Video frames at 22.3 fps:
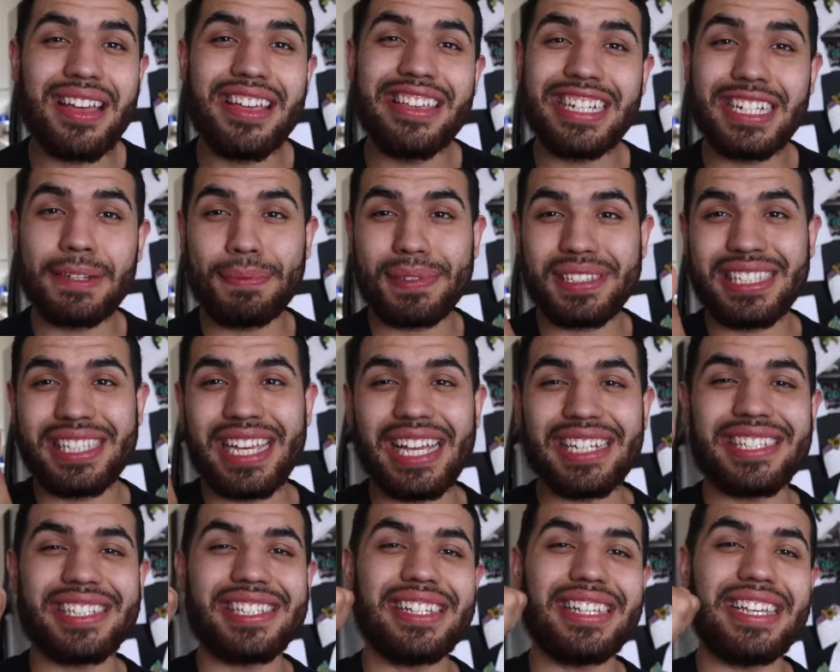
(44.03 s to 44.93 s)
you can
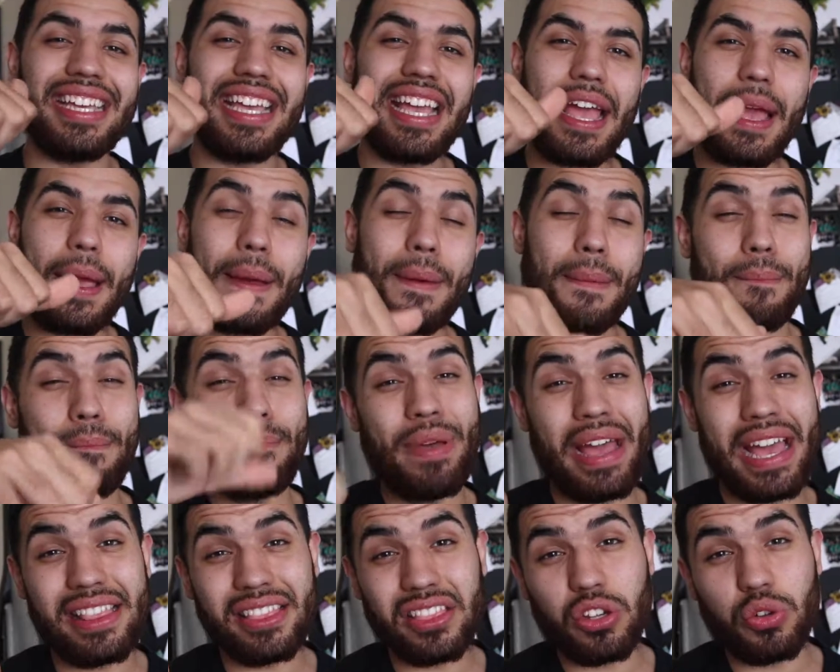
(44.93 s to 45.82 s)
potentially
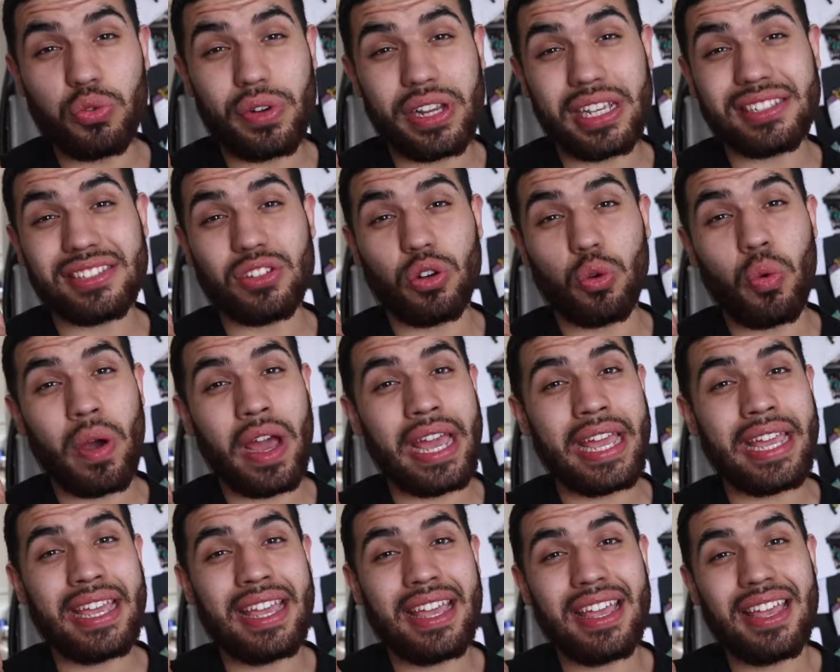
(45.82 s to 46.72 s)
bend the wrist
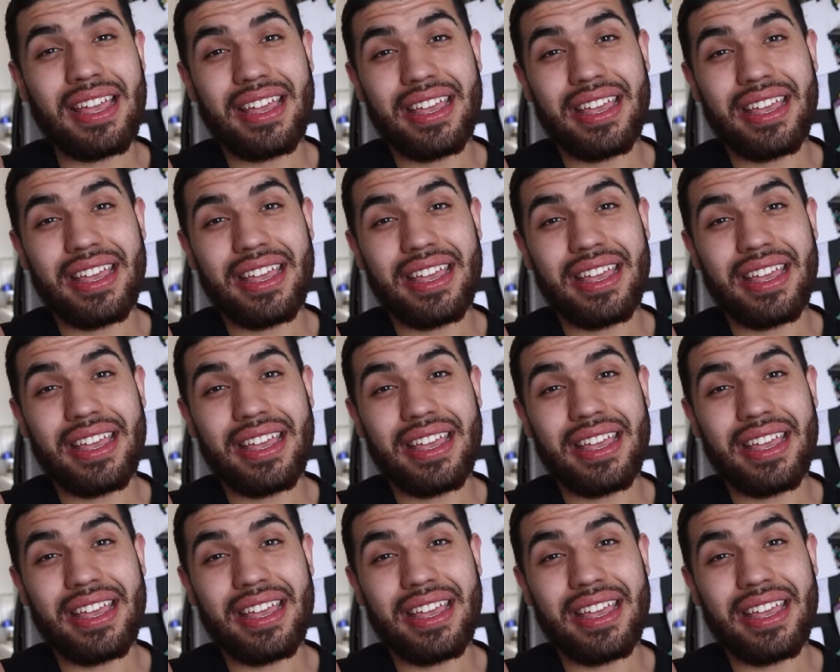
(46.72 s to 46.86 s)
away.